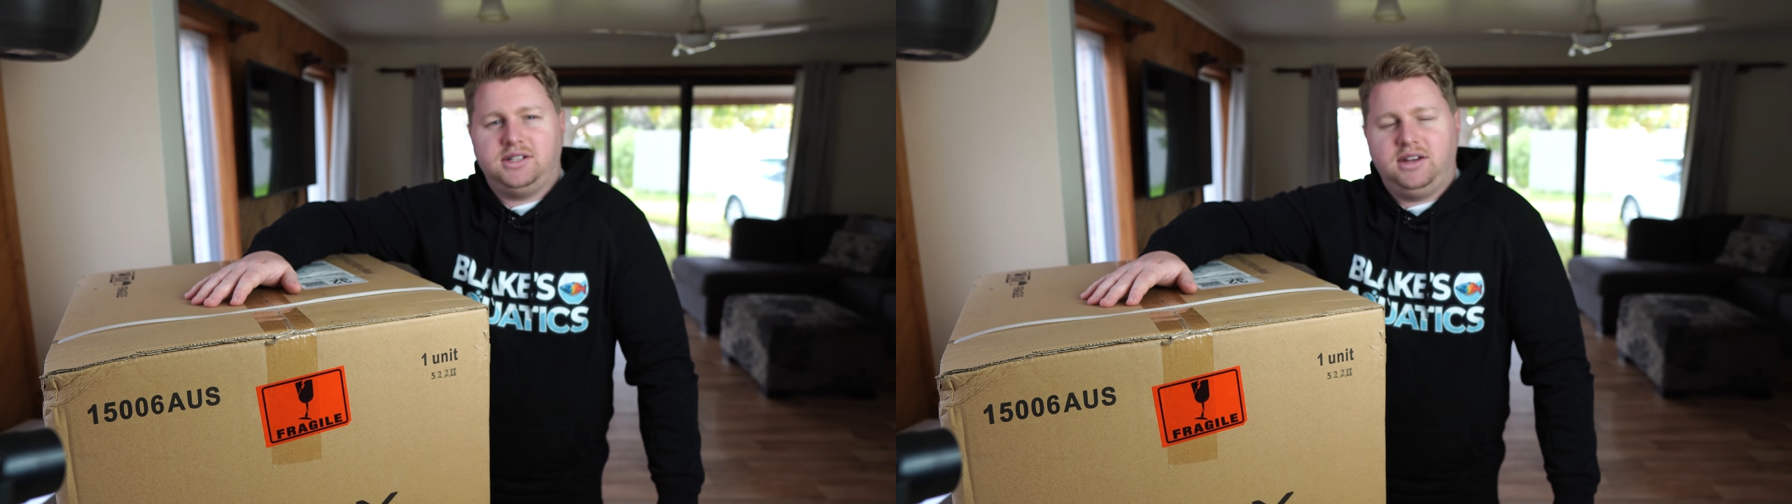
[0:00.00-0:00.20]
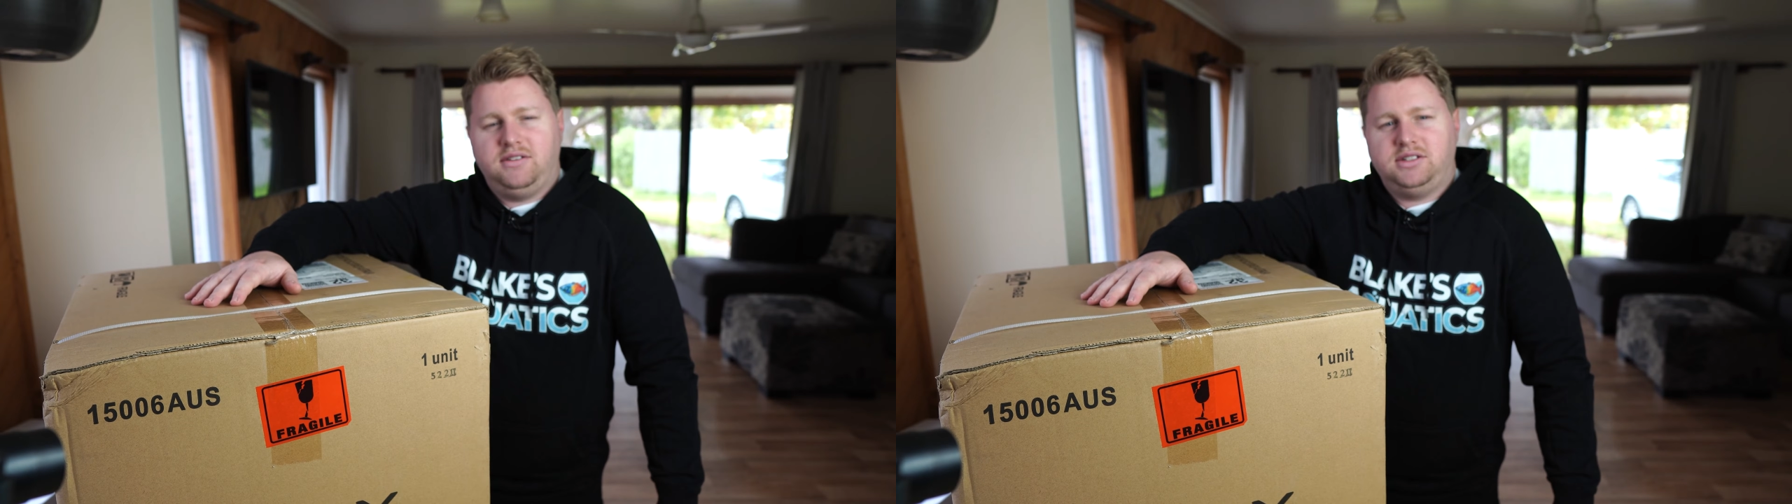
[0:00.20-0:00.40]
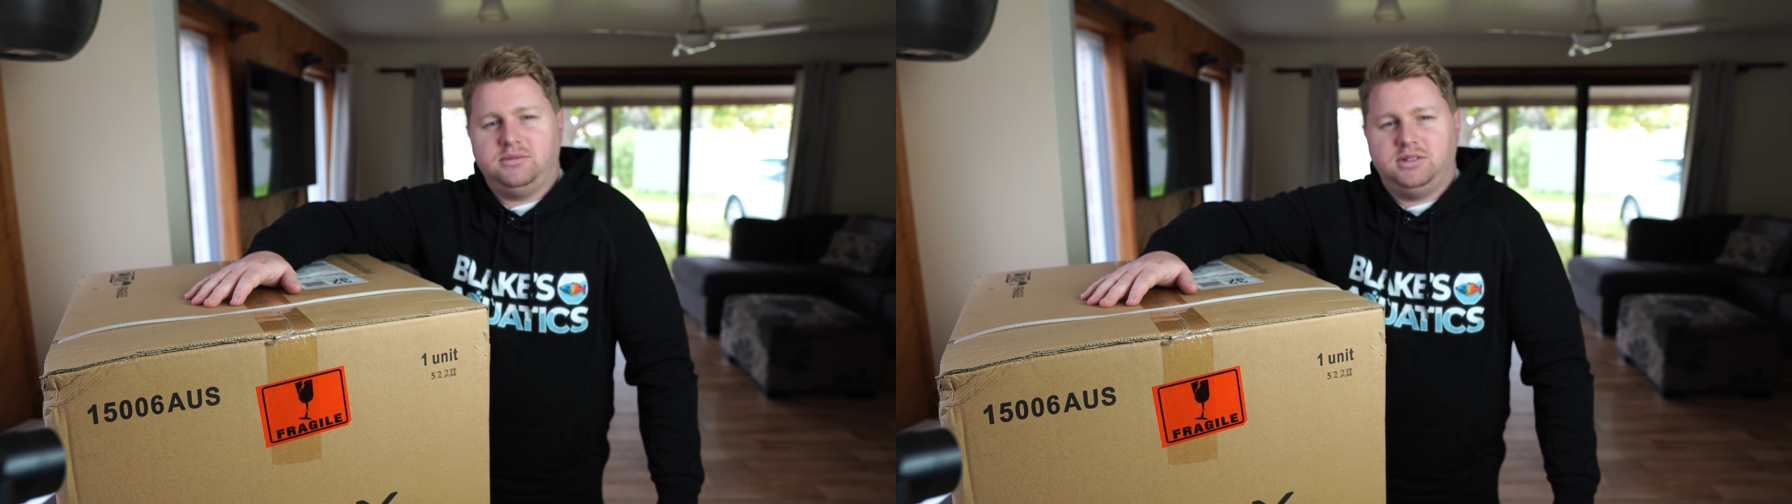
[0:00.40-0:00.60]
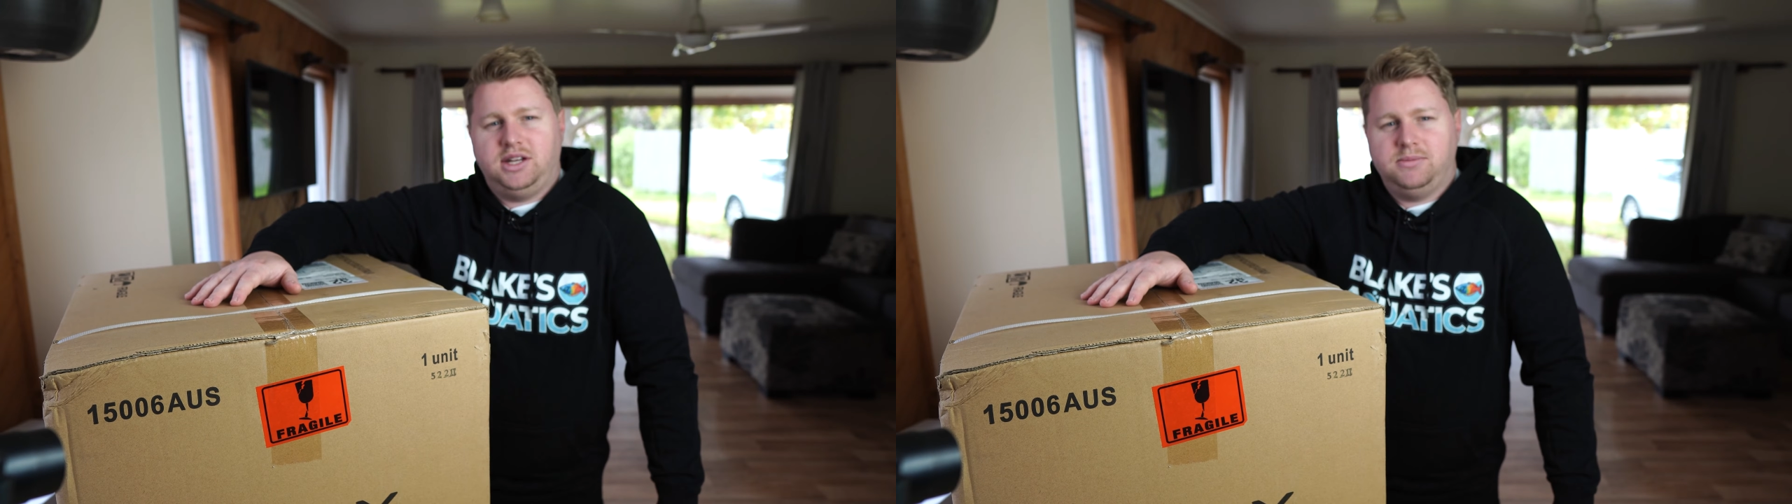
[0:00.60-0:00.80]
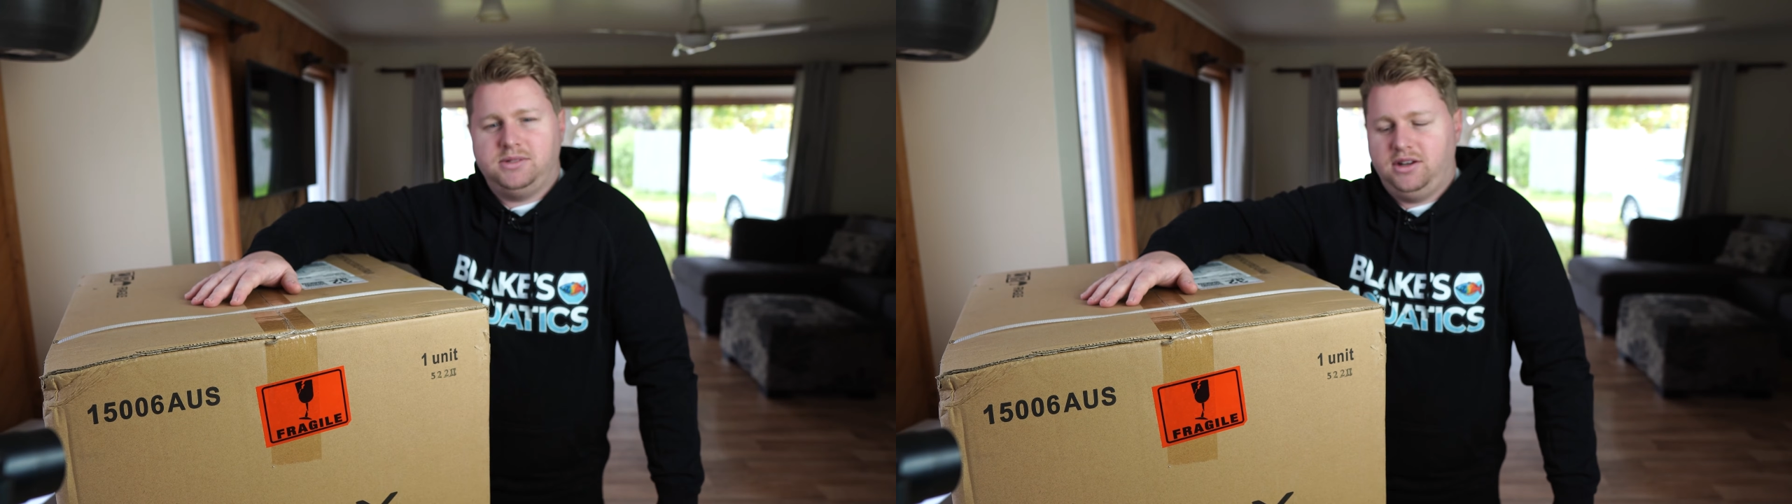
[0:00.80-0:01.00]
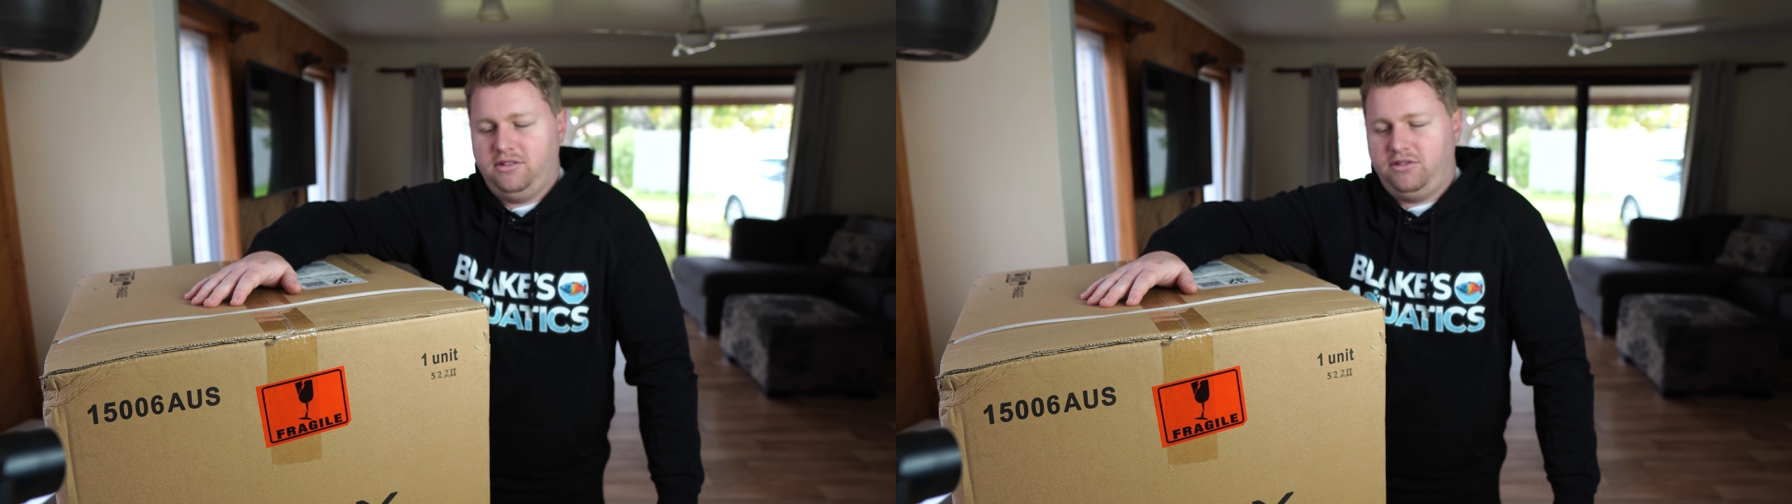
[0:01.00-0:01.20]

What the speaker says: and give you some tips